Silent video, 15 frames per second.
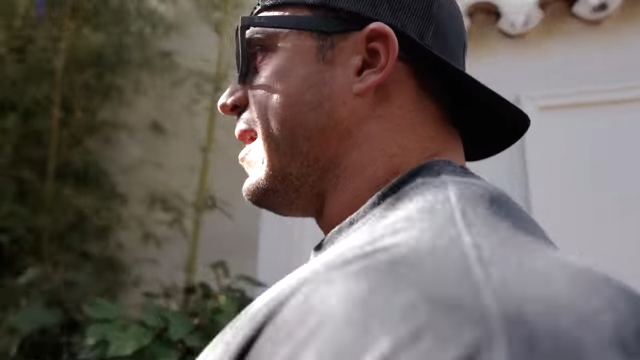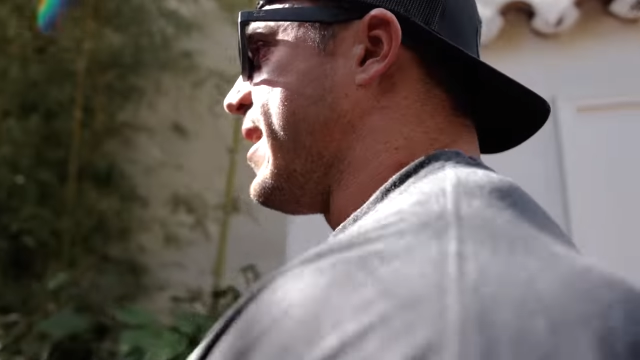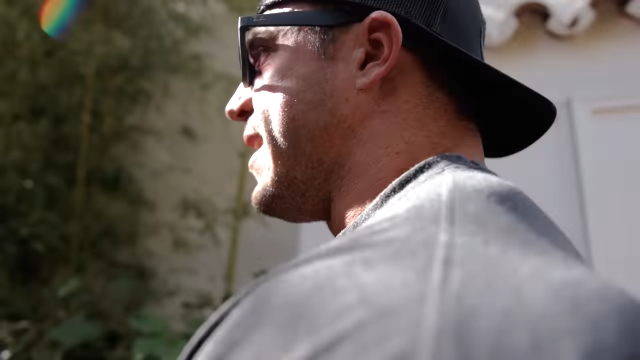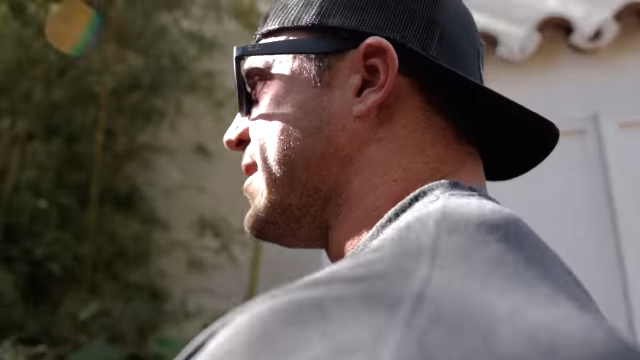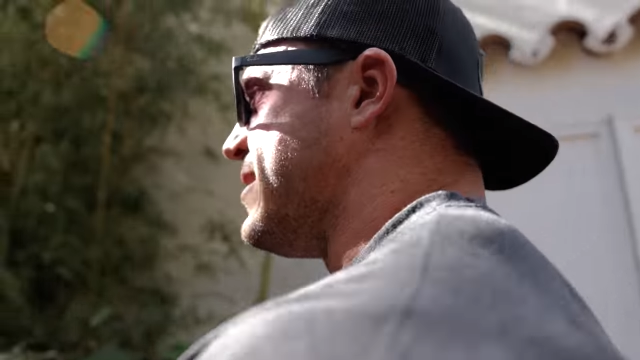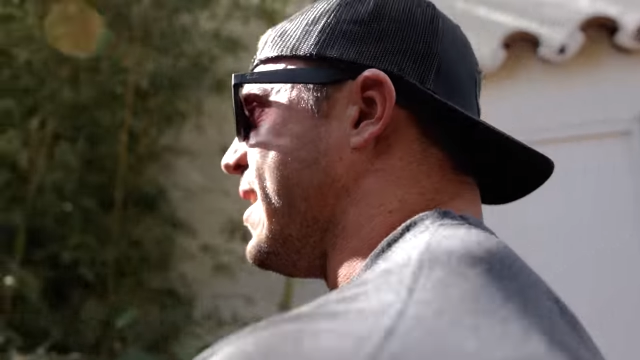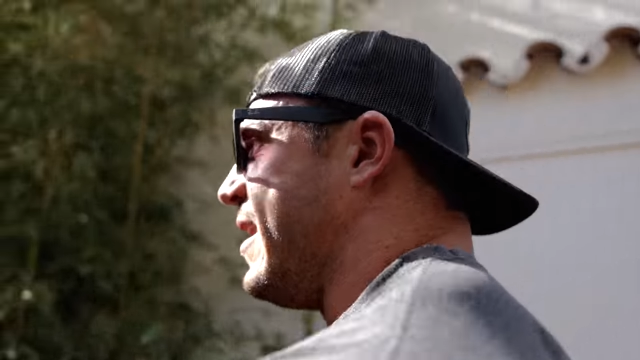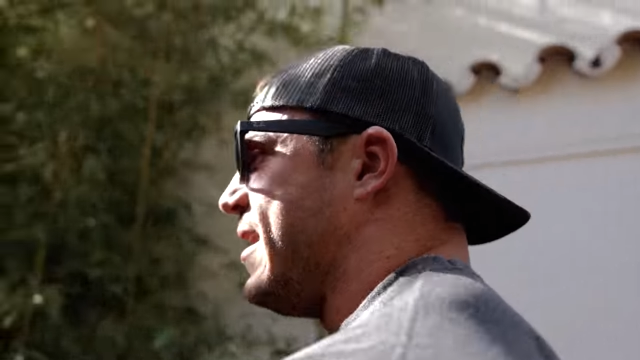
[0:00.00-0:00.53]
Like
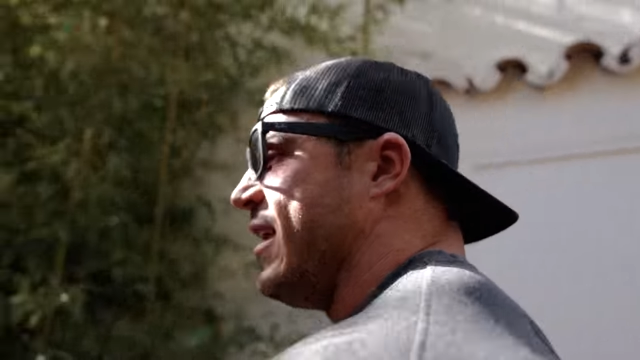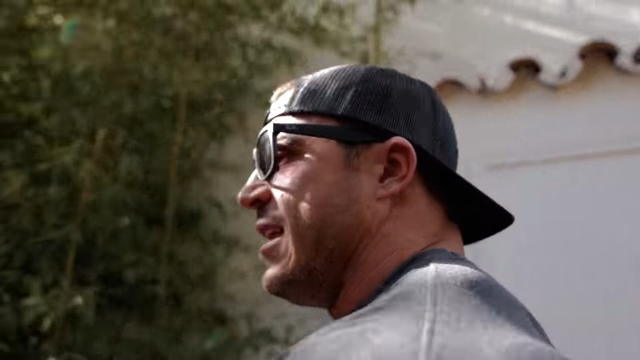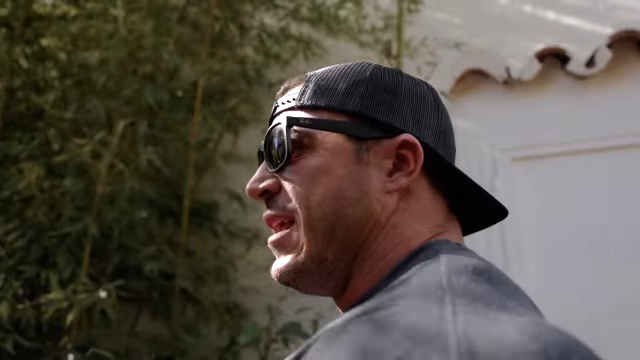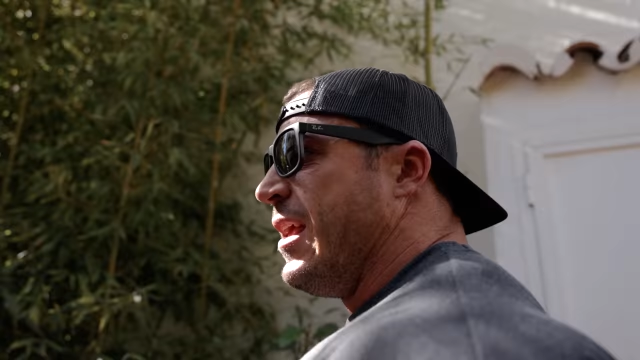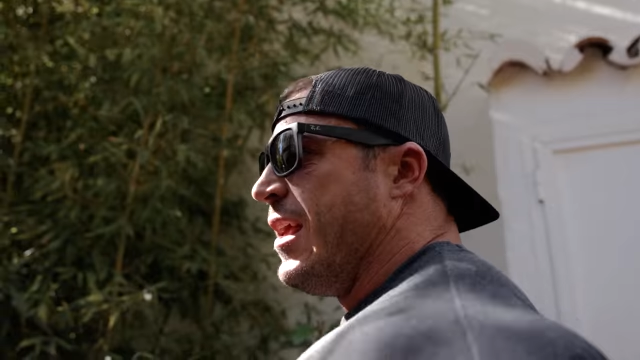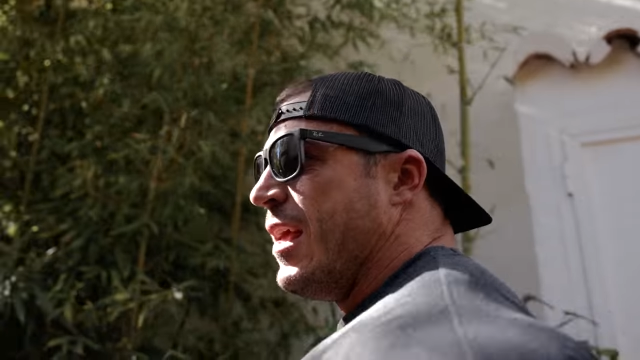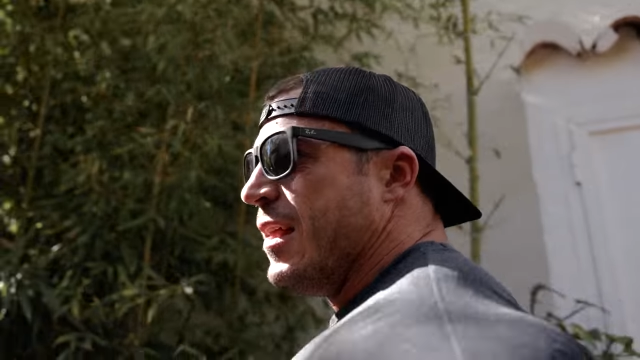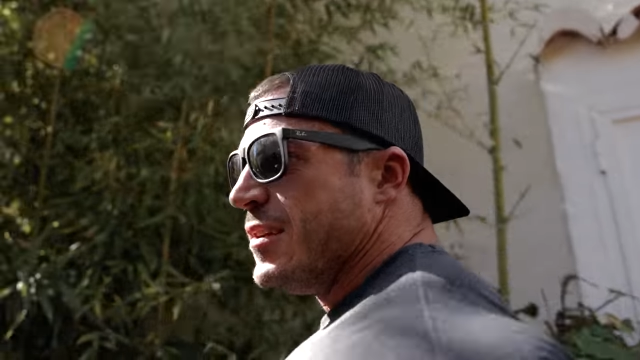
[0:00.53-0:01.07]
I said,
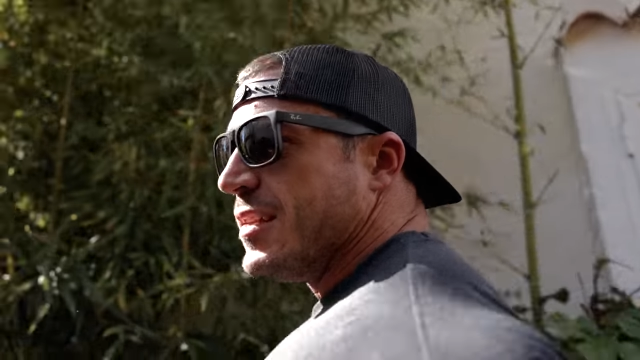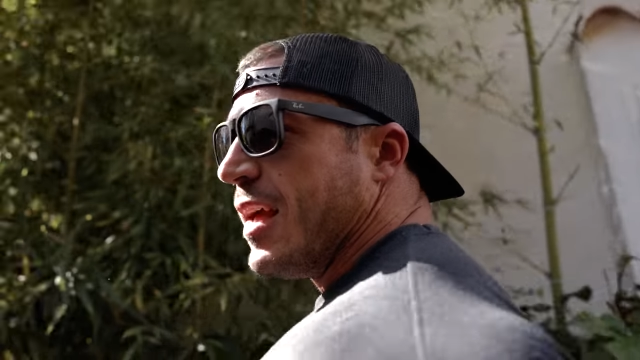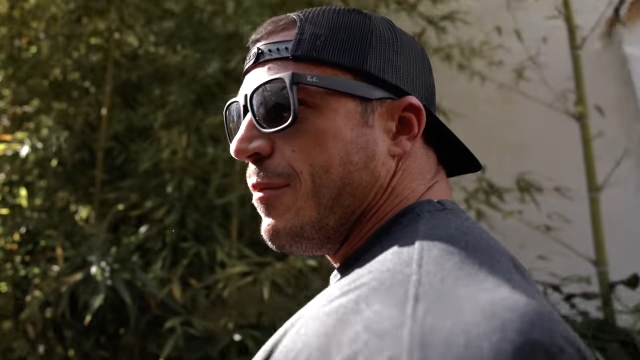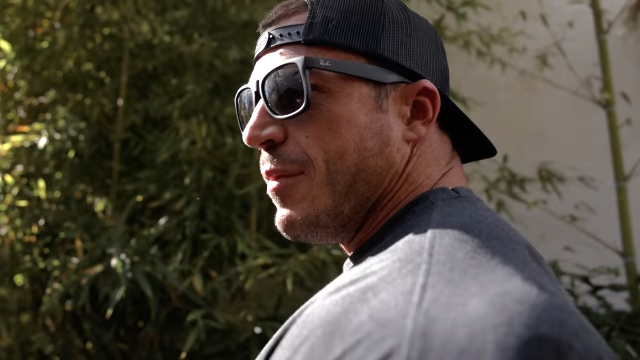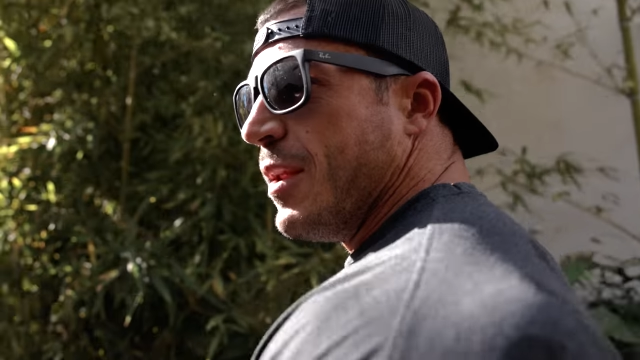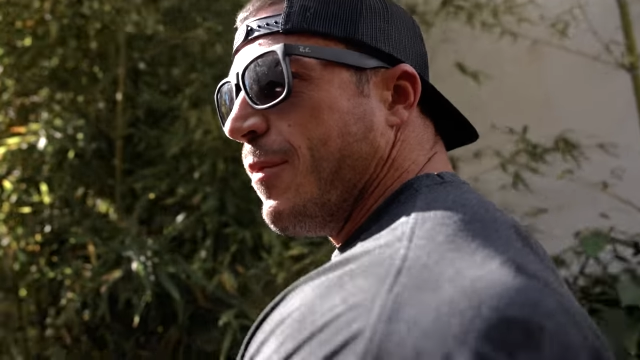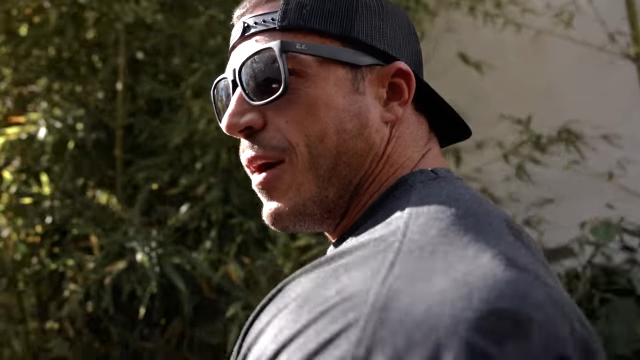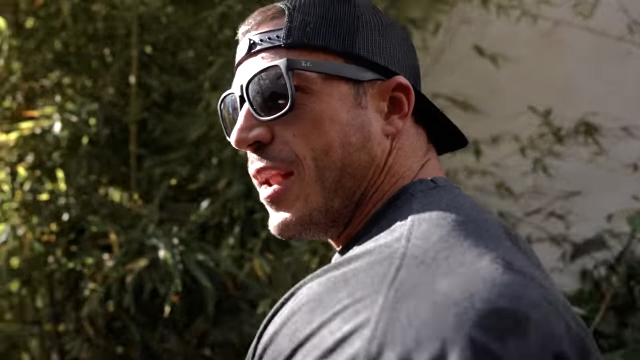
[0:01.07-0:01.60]
there's not
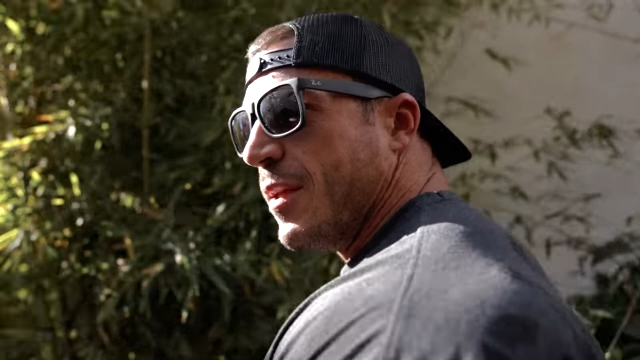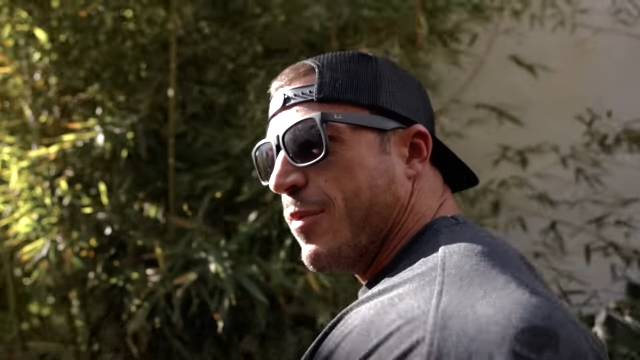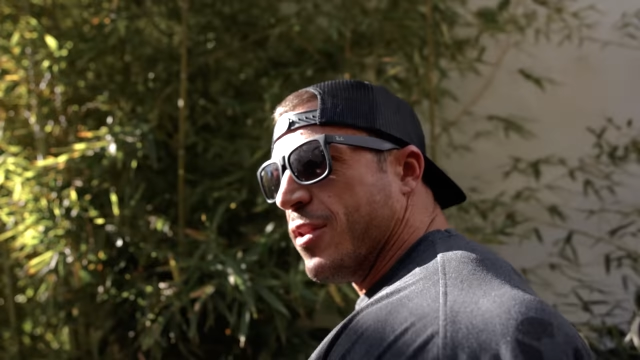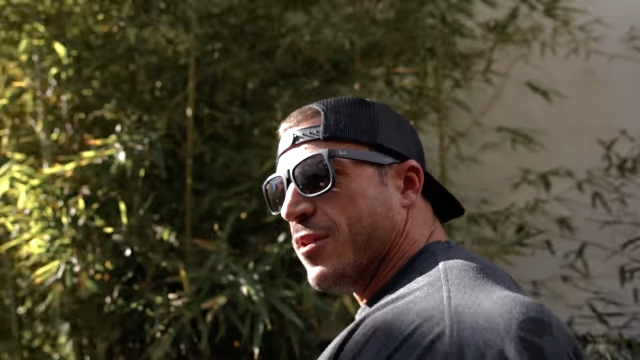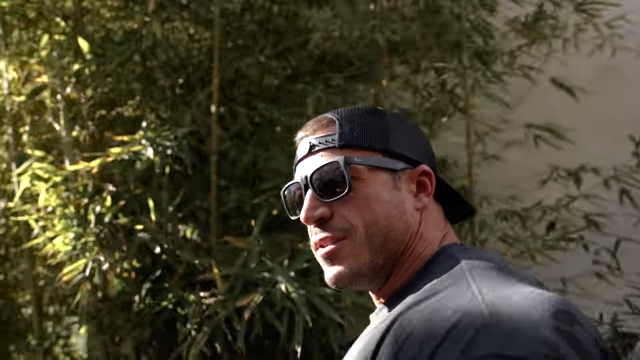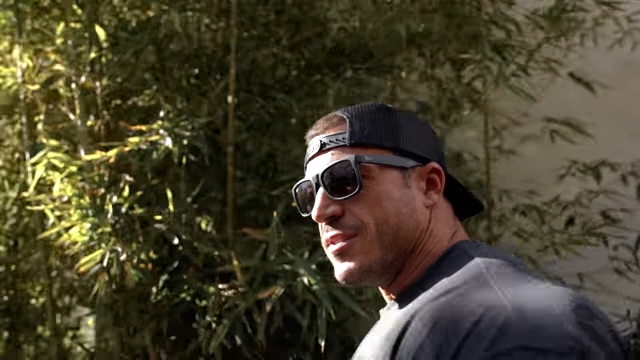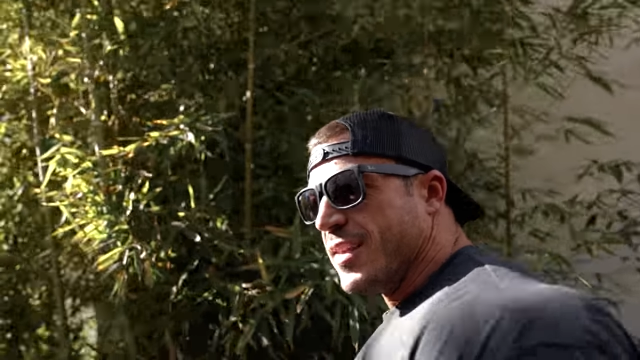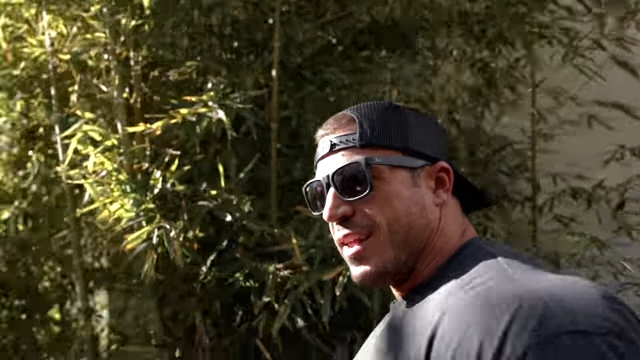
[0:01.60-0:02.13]
many
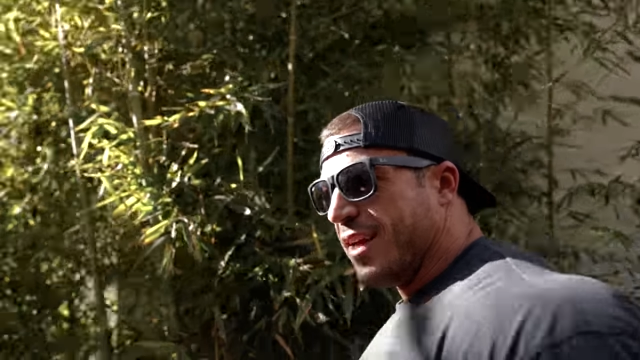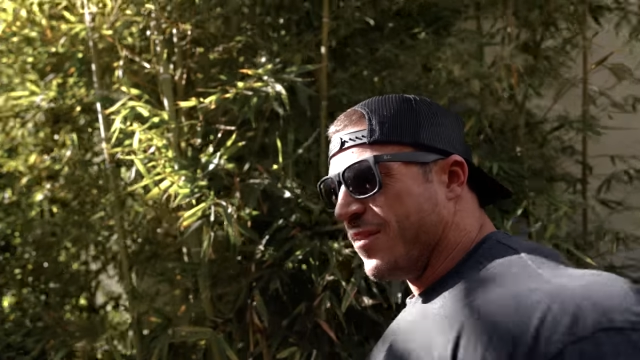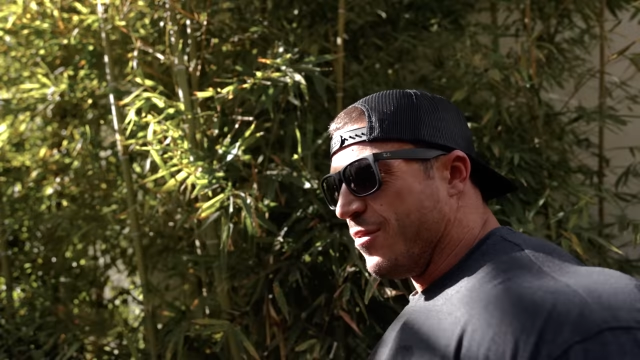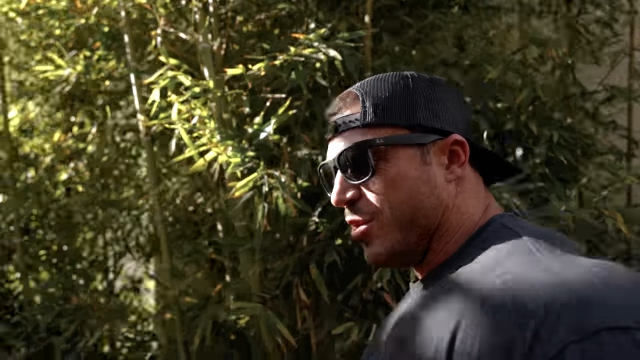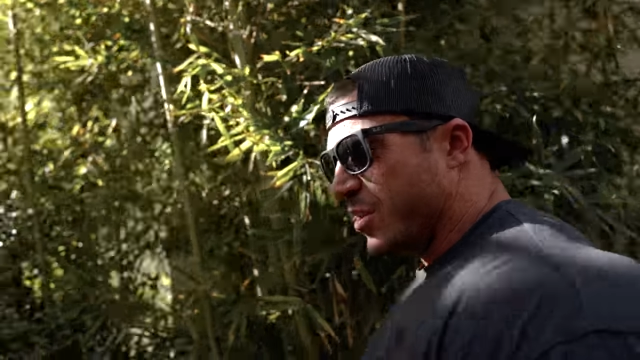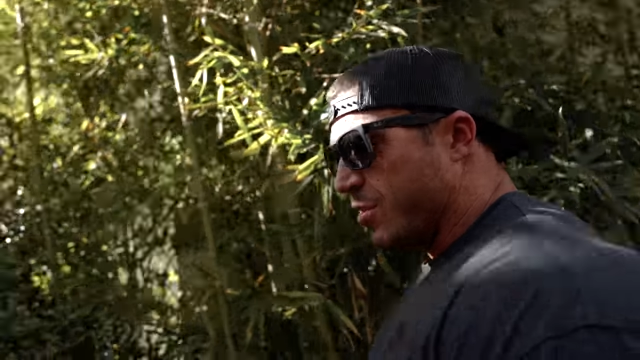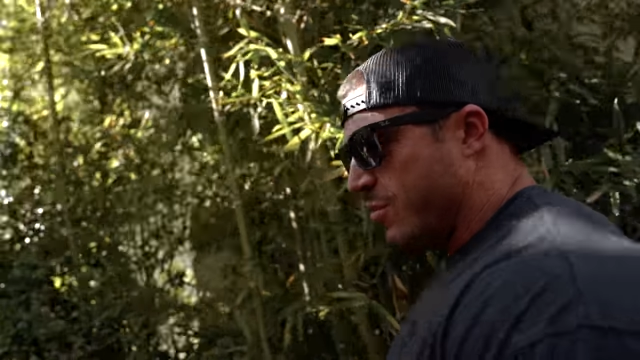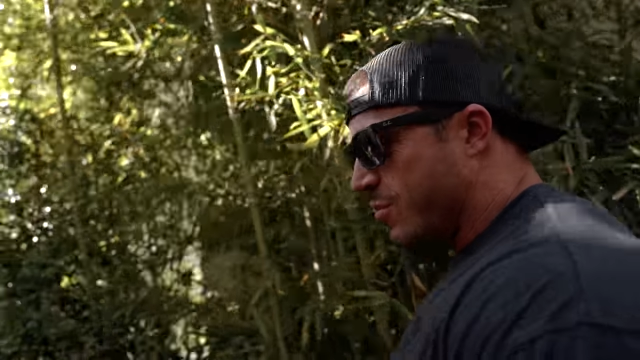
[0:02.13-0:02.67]
bodybuilders that I
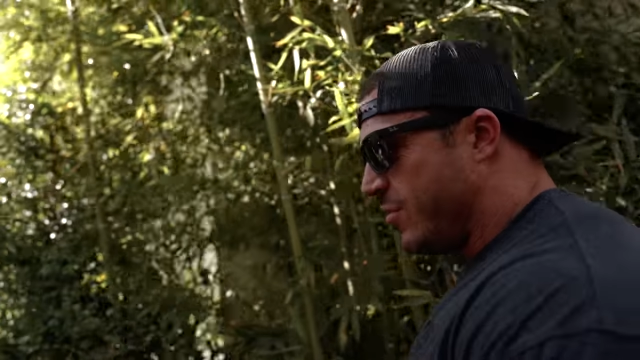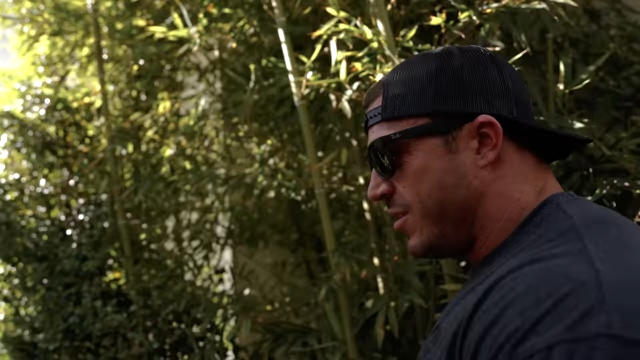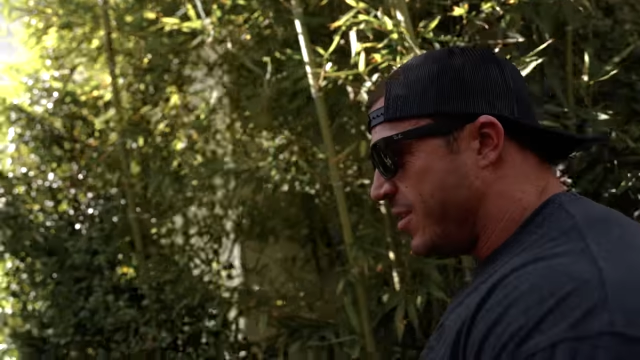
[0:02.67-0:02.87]
really